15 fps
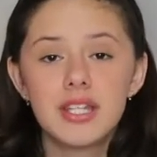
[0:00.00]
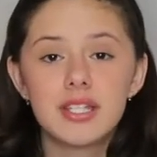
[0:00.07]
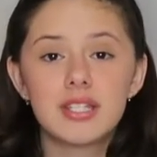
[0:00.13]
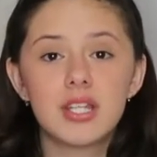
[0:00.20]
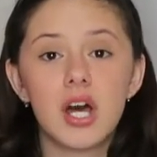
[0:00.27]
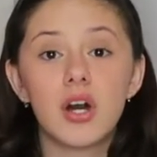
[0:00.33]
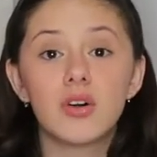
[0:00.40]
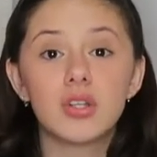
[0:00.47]

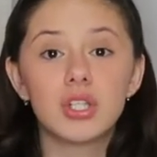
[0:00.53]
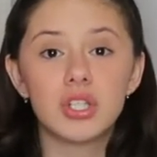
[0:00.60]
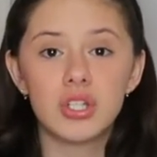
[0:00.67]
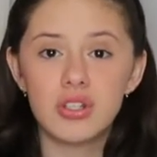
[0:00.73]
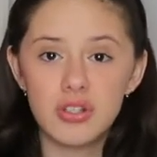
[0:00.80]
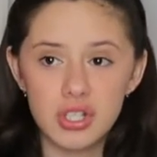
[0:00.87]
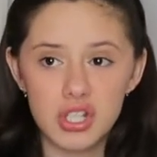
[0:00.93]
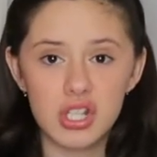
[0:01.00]
So
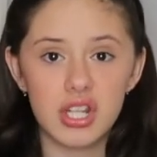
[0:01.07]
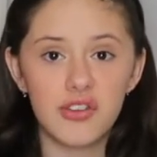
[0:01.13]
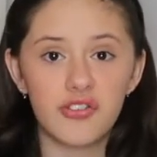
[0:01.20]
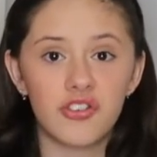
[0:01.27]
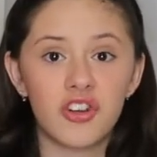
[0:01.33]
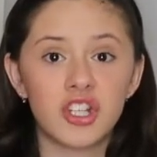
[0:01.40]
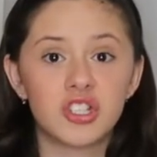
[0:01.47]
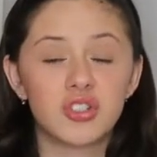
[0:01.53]
usually
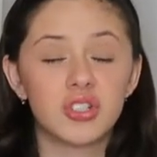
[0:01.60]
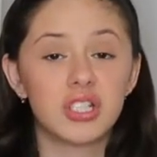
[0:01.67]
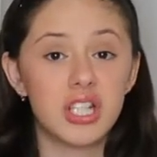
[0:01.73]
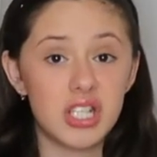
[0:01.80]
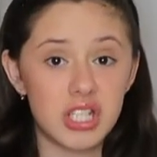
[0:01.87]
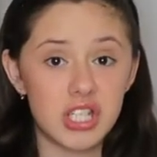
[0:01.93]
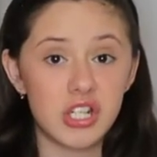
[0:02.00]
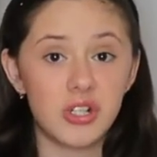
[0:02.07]
for
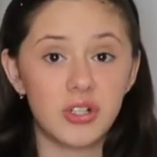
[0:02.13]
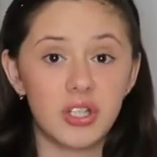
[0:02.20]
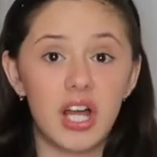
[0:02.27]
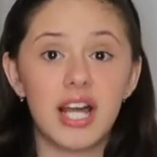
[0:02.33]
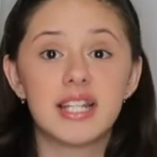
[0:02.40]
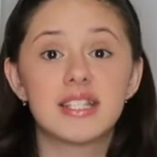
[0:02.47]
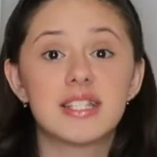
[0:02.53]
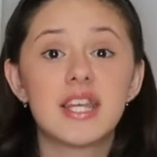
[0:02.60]
traditional
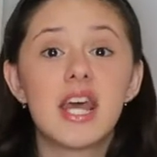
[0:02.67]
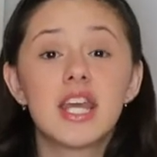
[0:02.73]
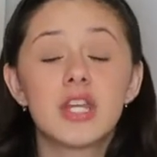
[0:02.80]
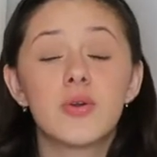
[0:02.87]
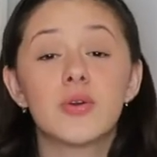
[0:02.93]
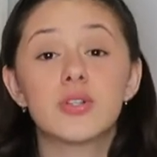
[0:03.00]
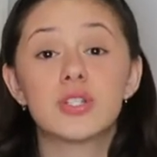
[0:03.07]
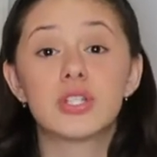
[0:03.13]
Lutz,
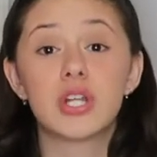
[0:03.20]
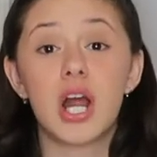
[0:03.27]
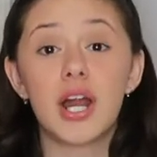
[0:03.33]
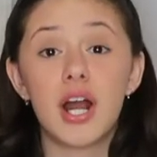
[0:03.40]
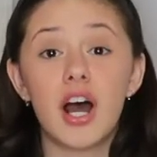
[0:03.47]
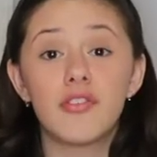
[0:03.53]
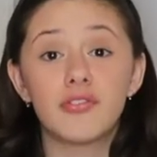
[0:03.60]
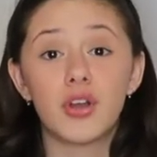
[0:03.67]
you would
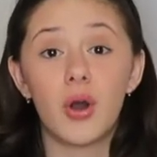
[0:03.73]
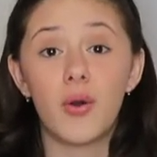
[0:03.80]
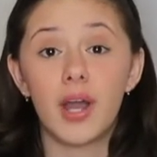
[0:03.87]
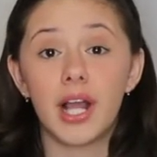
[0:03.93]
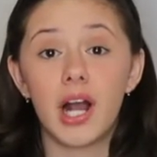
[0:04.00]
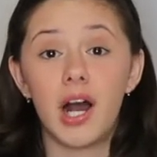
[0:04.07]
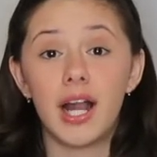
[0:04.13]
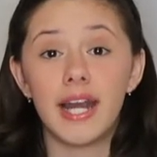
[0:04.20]
start off
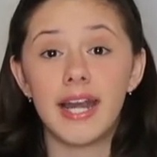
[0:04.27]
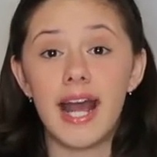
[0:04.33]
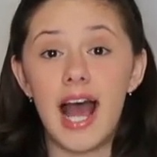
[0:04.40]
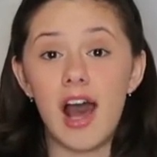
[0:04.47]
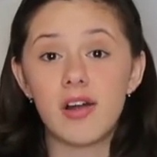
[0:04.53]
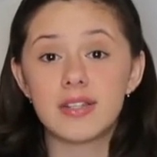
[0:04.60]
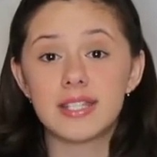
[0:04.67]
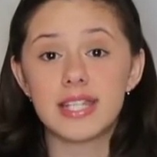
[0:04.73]
going on an
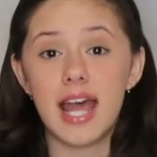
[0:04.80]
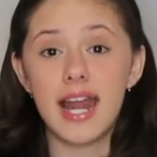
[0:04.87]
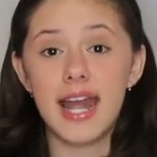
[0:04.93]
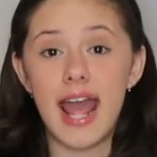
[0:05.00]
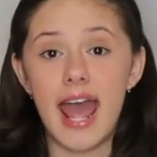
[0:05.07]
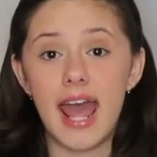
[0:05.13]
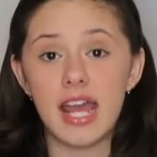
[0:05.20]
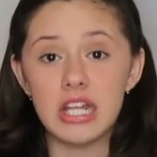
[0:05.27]

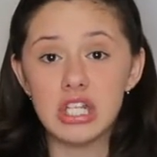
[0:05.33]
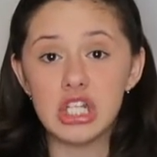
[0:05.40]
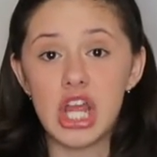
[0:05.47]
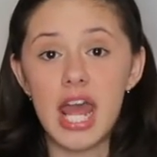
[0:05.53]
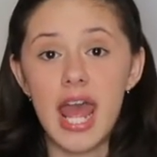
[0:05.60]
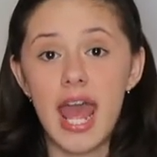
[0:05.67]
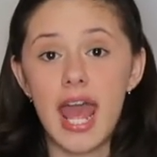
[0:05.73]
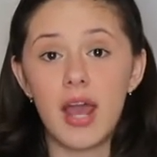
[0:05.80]
outside
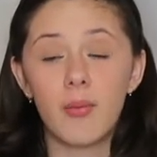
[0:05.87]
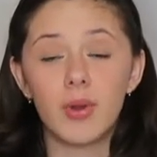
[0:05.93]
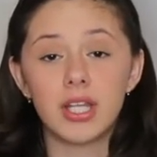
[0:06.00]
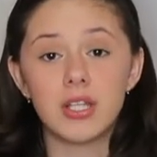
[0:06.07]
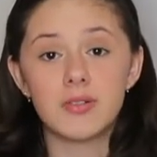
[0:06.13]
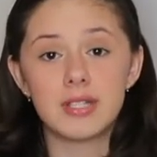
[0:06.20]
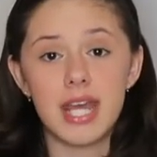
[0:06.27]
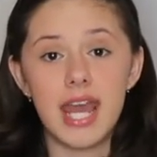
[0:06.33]
edge, and
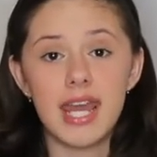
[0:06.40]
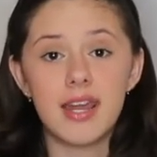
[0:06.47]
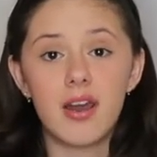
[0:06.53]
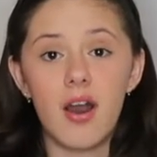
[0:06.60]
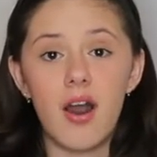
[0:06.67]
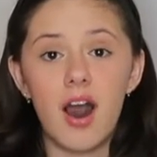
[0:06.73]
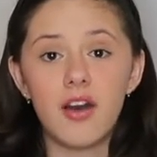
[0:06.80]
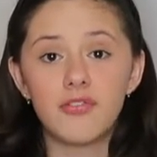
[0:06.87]
when you take
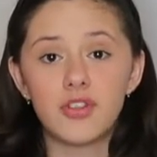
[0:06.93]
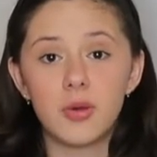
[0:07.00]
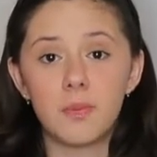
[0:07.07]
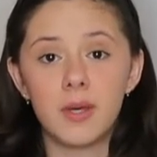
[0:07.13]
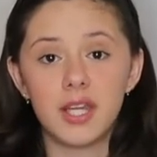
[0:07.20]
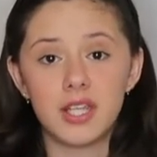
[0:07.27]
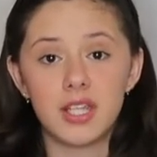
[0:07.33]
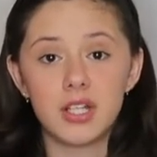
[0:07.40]
off, you
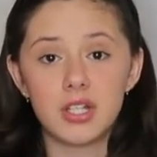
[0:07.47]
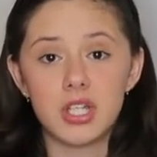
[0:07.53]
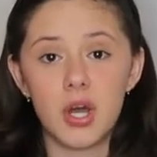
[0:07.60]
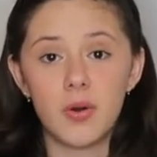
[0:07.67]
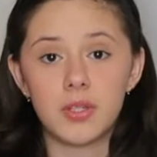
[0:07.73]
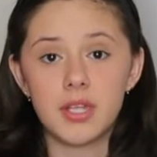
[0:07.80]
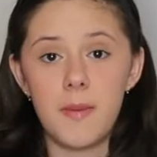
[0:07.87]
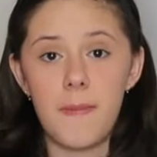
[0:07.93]
pick your
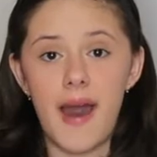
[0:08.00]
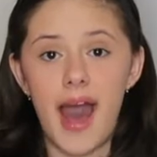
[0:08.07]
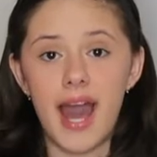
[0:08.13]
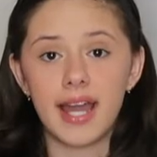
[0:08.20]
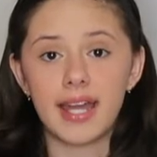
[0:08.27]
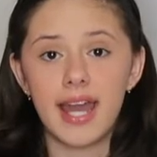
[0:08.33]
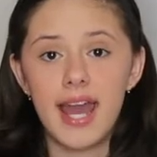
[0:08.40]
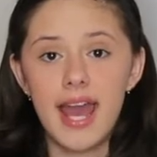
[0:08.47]
toe in the
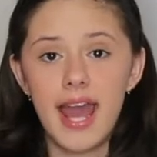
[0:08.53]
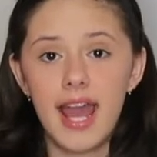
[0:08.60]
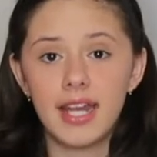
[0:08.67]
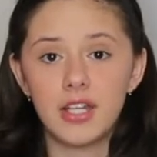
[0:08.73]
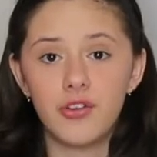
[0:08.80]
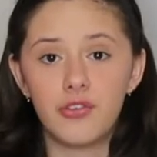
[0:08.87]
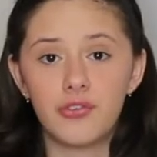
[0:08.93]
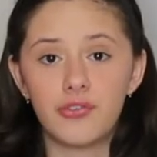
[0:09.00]
back,
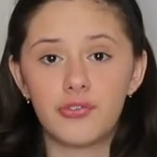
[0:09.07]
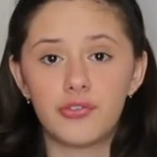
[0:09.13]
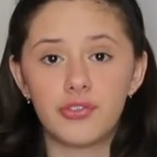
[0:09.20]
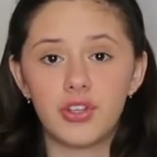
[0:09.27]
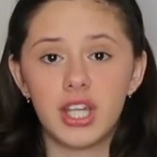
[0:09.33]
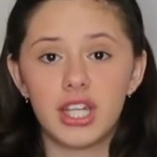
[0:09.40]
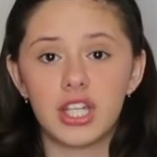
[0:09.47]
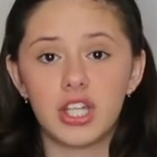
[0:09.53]
and you
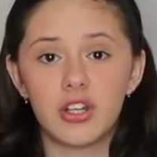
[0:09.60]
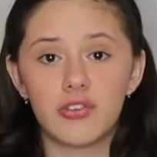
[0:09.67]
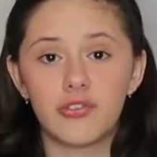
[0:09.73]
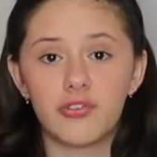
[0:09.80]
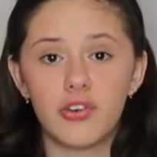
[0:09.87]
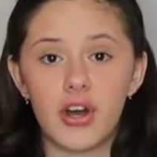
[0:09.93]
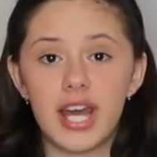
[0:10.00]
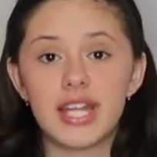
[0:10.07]
flick your
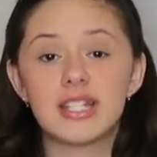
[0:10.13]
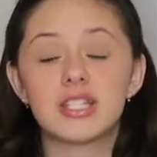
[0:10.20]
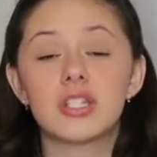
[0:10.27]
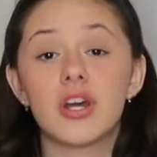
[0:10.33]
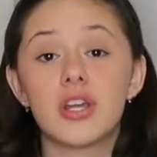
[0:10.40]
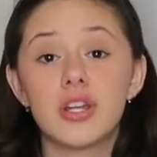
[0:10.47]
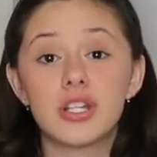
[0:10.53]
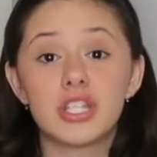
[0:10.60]
foot.
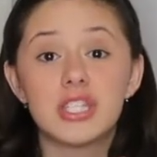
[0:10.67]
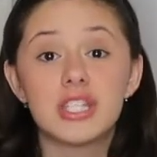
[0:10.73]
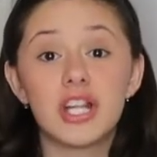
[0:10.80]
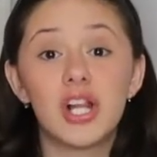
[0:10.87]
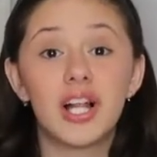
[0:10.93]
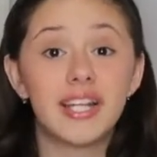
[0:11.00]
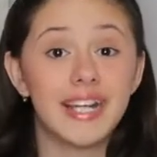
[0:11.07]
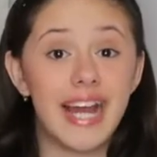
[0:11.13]
So you're
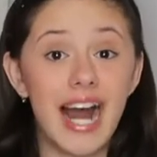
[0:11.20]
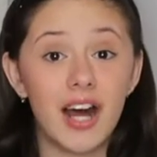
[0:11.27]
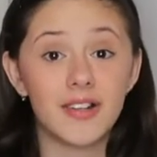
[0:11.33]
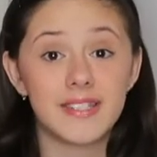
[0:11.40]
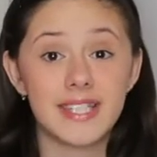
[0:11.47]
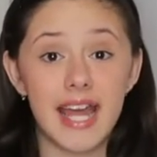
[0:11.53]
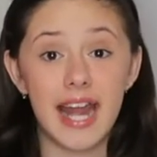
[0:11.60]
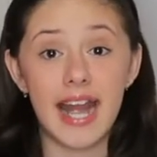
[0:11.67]
still on an
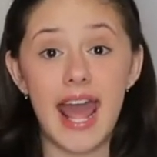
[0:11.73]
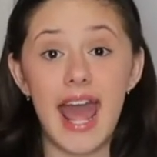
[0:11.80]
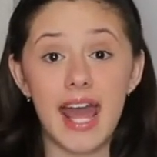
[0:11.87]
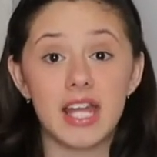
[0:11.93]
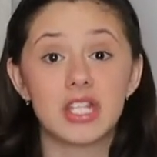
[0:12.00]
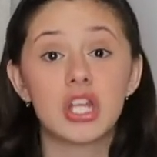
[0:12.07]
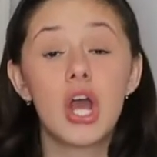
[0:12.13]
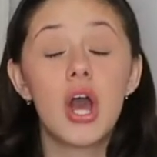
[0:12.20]
outside
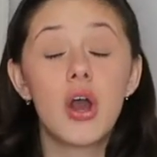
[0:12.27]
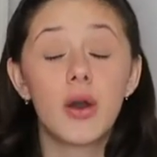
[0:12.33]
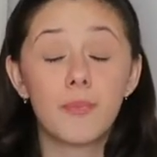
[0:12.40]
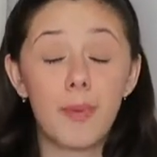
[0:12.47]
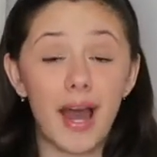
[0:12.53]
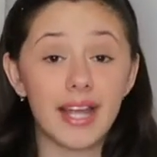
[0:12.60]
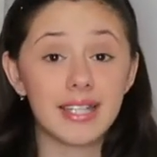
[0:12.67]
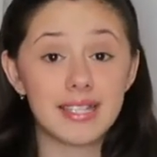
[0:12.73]
edge
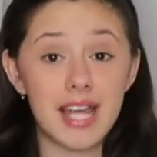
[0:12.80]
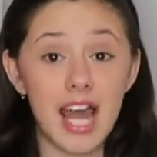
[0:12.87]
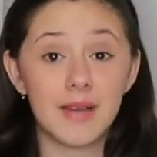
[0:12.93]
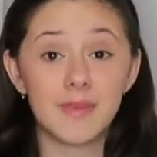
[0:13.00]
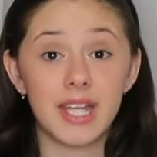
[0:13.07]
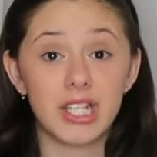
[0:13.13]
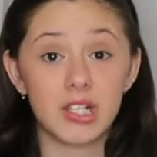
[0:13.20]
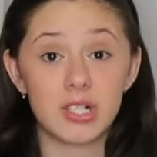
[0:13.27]
by the
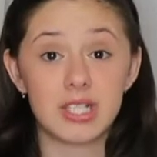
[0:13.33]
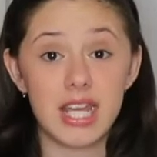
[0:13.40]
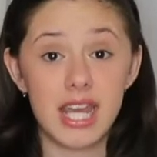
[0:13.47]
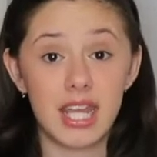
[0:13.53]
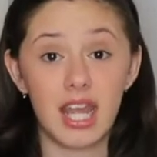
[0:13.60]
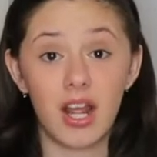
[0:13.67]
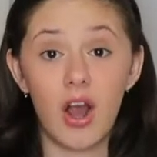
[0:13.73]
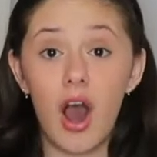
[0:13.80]
time that you're
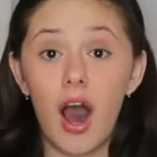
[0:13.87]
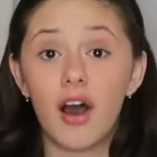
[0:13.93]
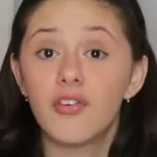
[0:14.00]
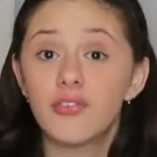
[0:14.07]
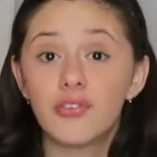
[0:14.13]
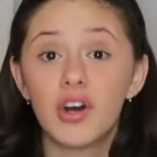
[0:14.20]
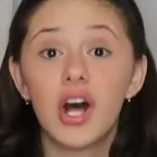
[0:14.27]
taking off.